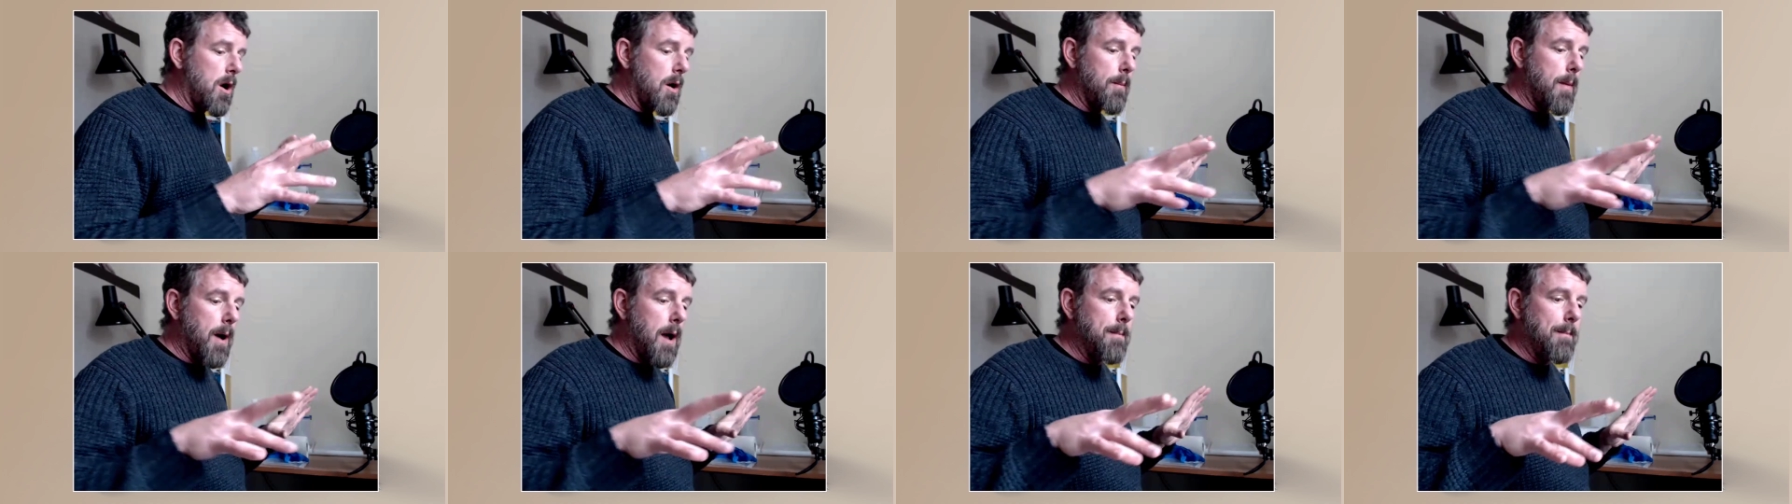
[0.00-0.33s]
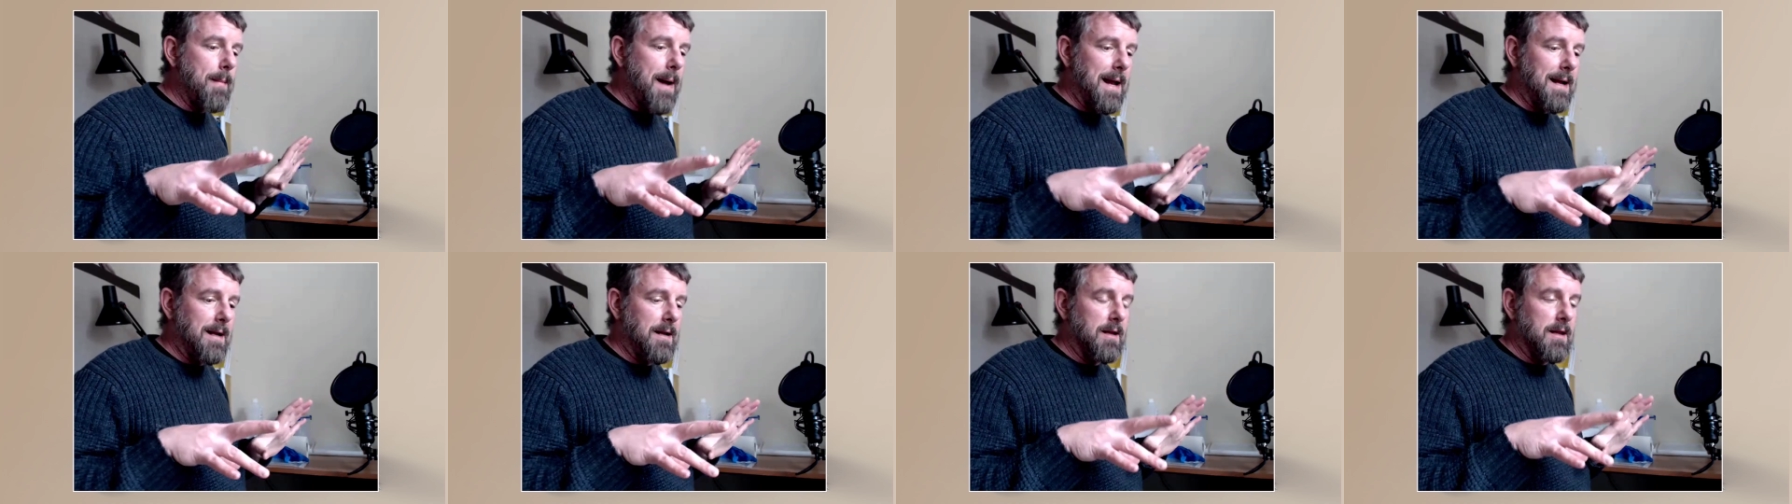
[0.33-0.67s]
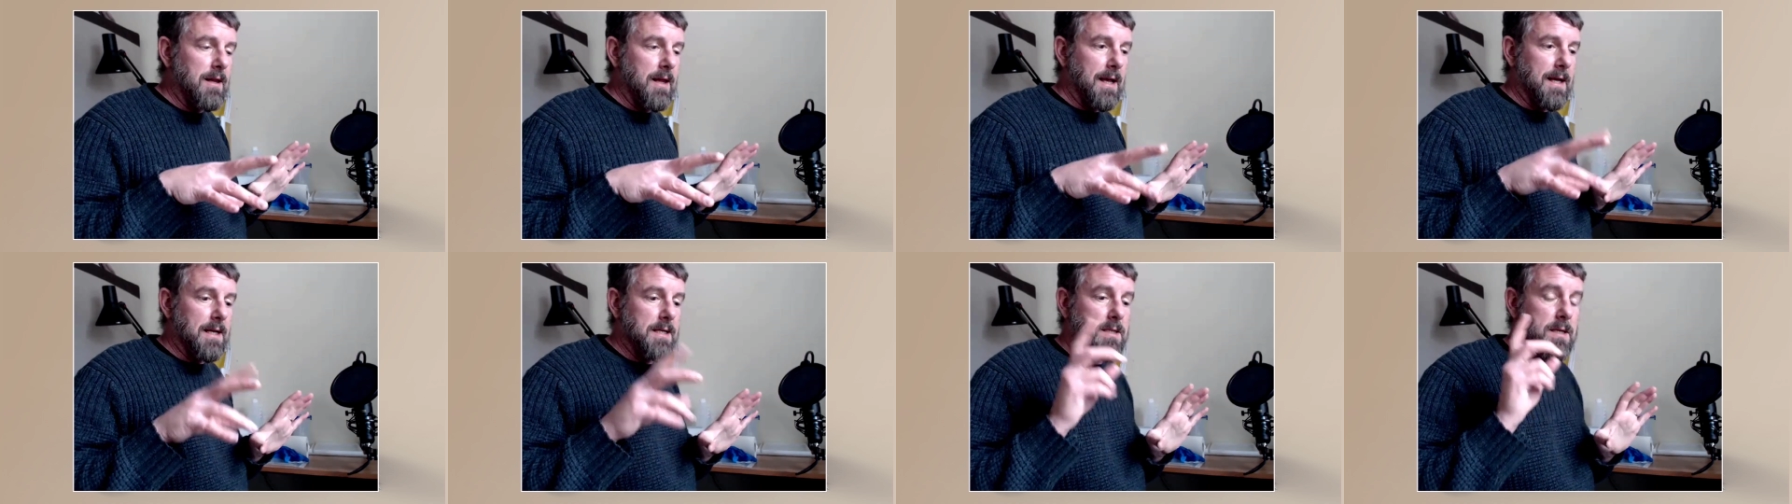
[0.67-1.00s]
are my
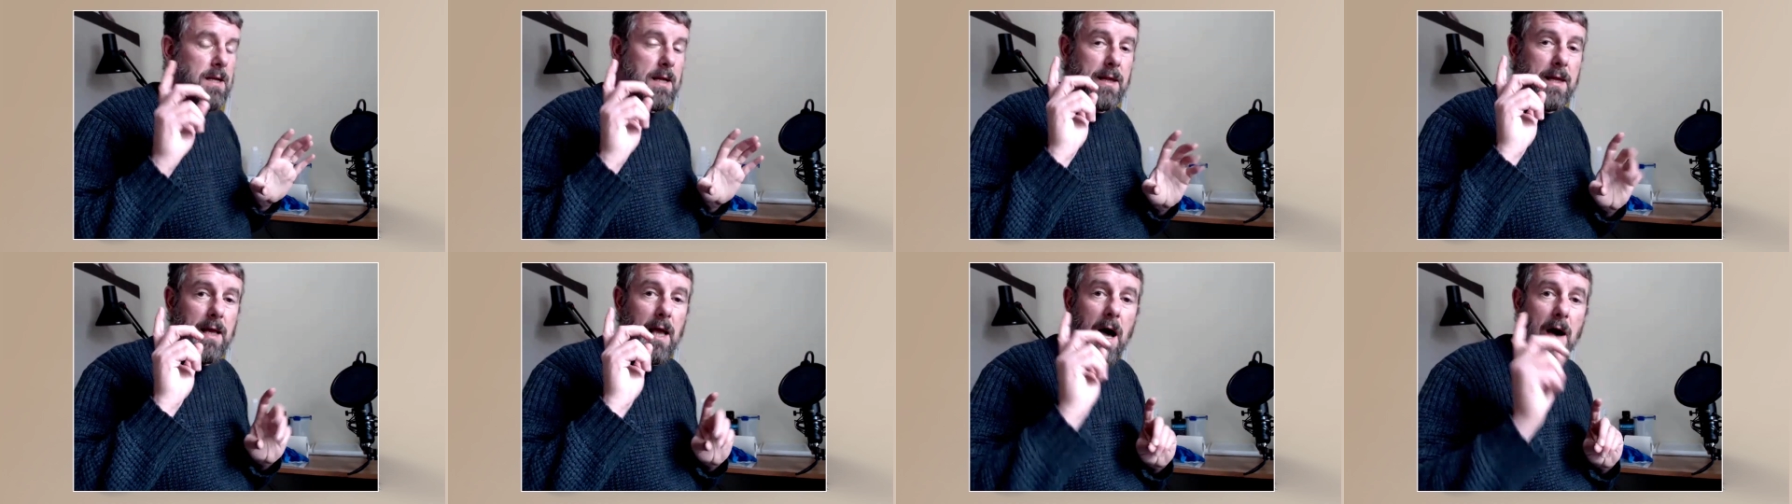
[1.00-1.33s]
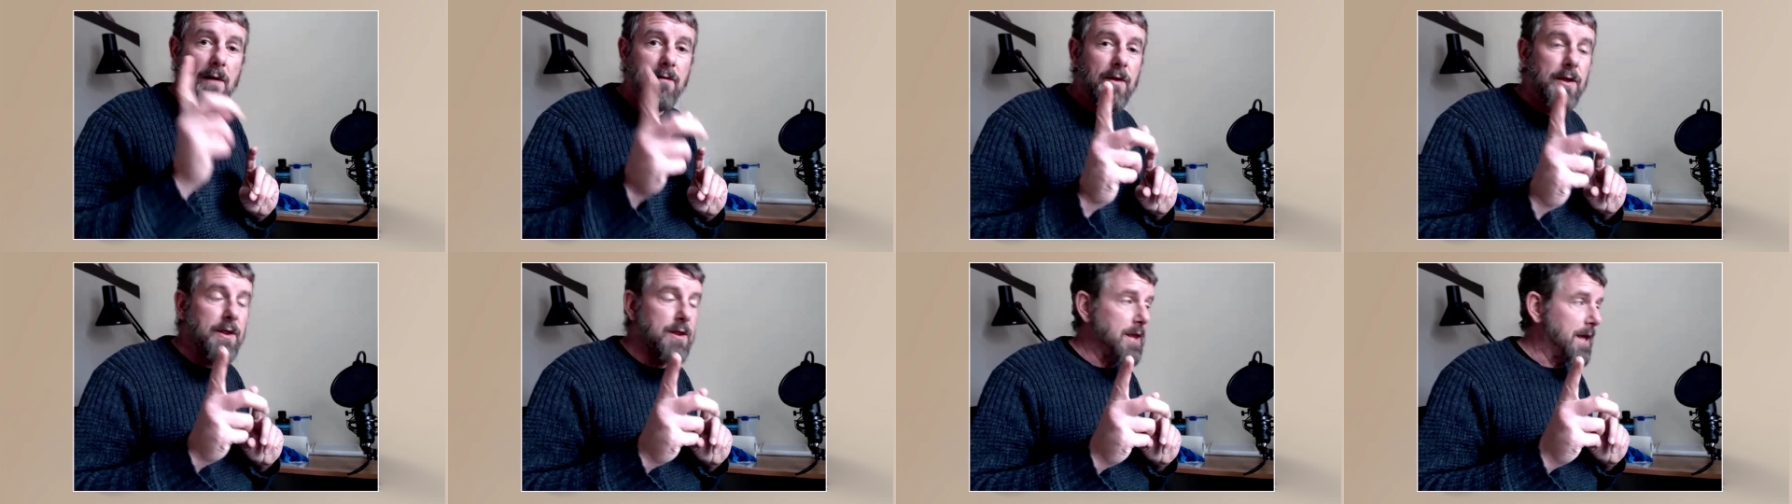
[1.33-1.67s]
main things. The other